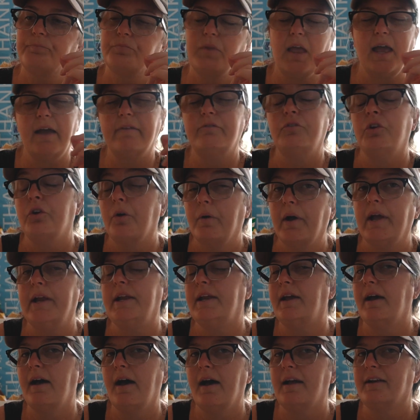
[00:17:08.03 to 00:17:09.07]
I have no
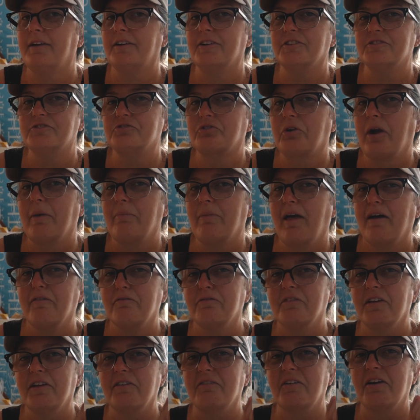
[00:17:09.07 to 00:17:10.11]
idea how to describe that
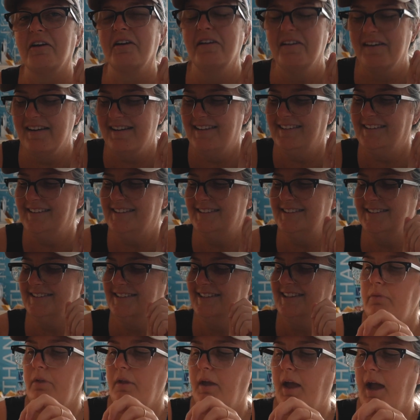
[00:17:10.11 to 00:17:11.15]
flavor.
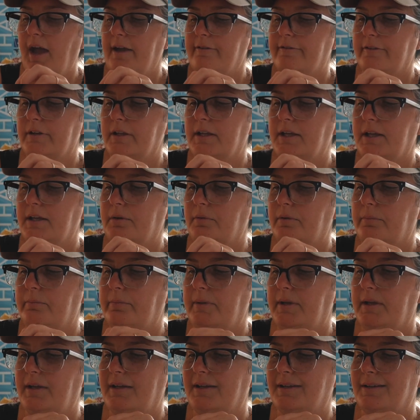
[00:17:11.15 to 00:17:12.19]
I feel like it would
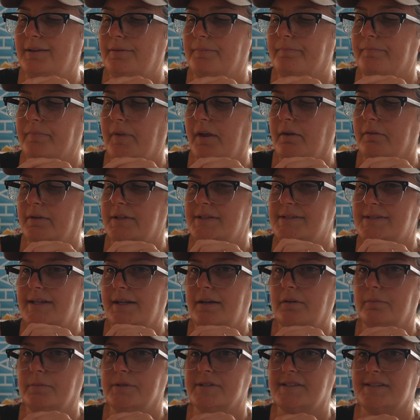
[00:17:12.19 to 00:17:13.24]
be, I want to say
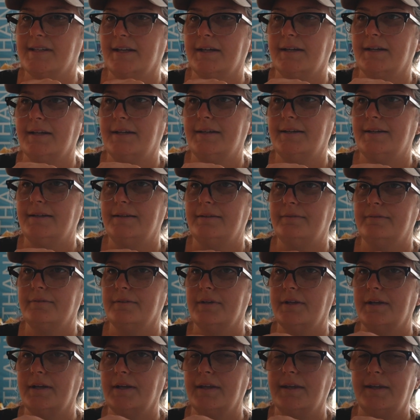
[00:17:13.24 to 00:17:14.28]
almost like a
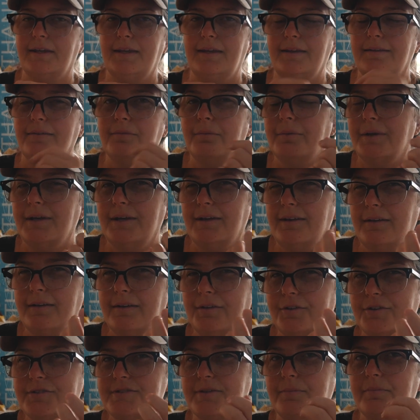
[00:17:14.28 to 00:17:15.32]
kiwi
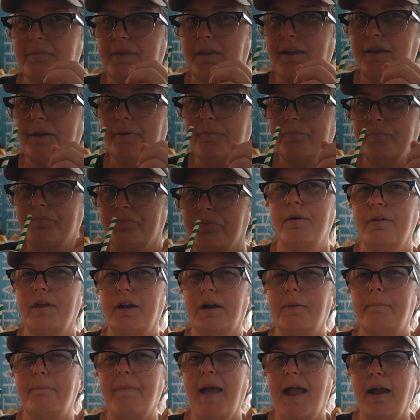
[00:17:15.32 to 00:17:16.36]
or something, like
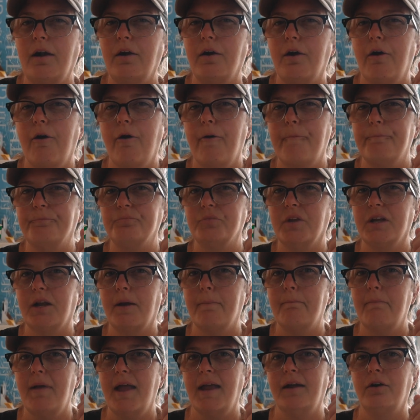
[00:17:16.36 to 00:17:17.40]
a mango
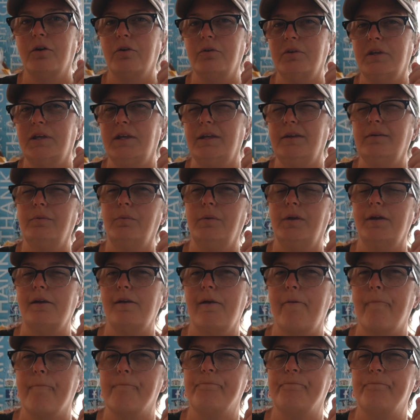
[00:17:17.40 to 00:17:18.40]
kiwi.